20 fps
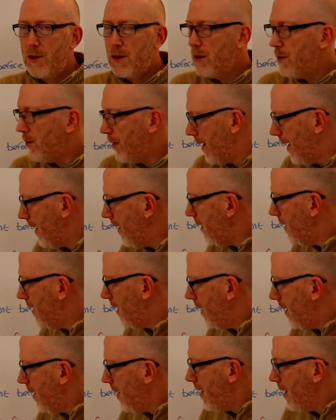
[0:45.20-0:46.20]
Okay,
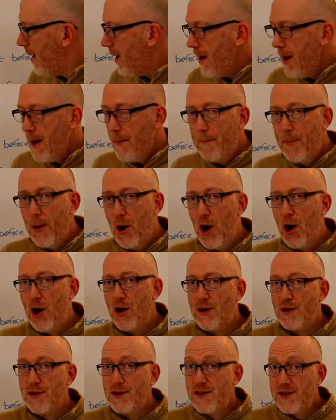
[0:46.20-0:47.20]

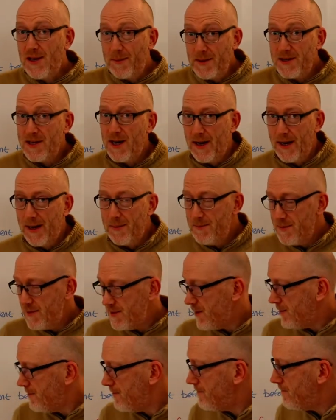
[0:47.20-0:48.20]
but
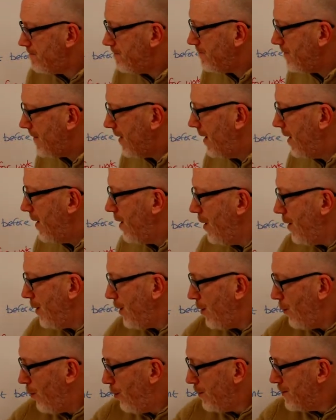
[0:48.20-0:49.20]
sometimes
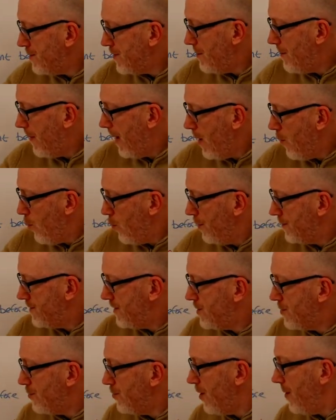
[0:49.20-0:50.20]
you also might want
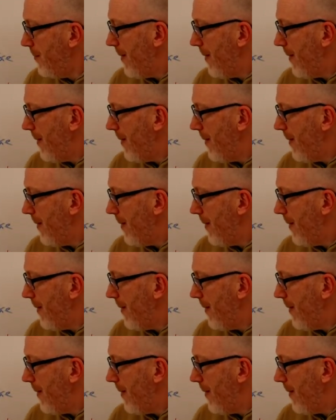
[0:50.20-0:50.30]
to talk